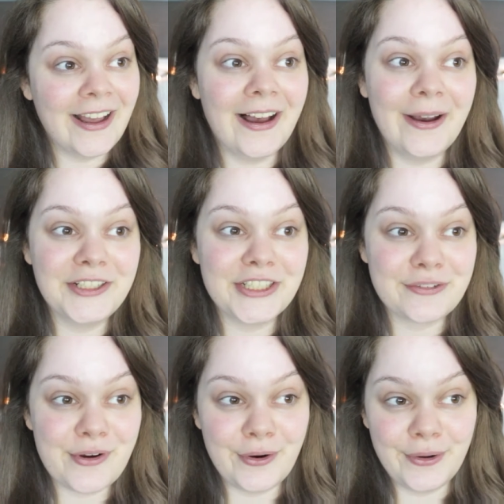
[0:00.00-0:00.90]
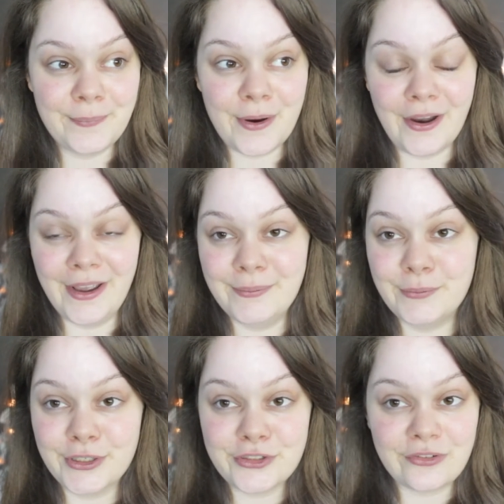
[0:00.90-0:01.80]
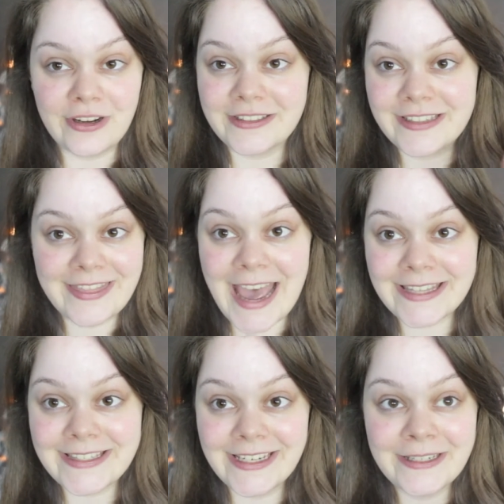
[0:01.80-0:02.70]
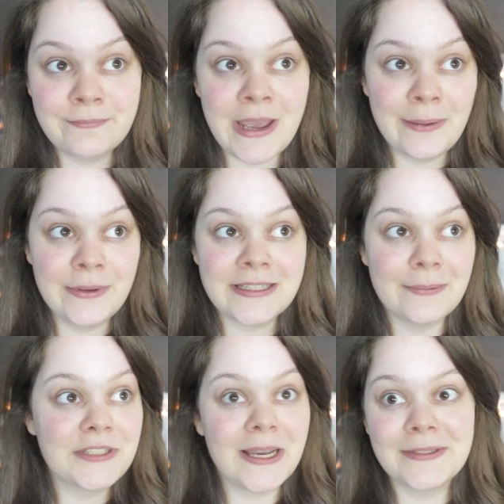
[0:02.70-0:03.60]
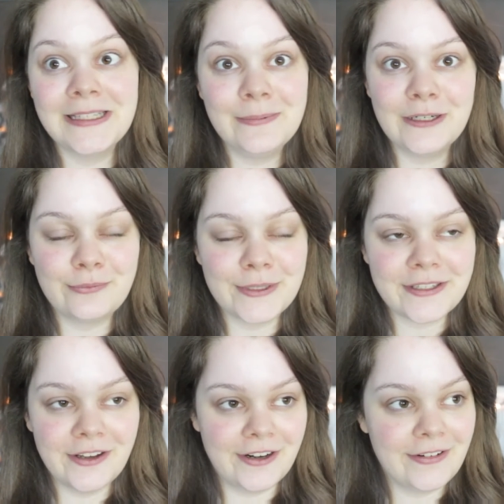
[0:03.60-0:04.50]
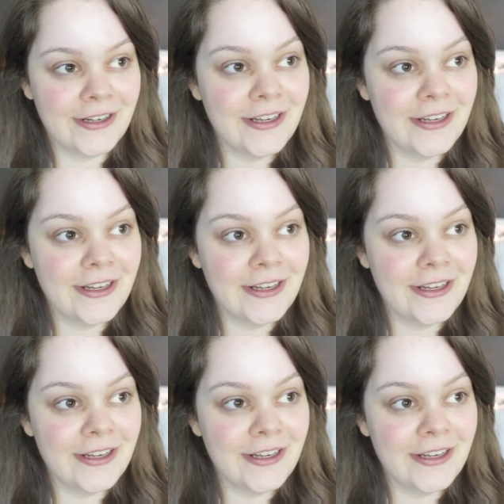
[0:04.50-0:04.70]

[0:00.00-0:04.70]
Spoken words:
I just throw on my moisturizer and that's it, maybe sometimes a little bit of mascara,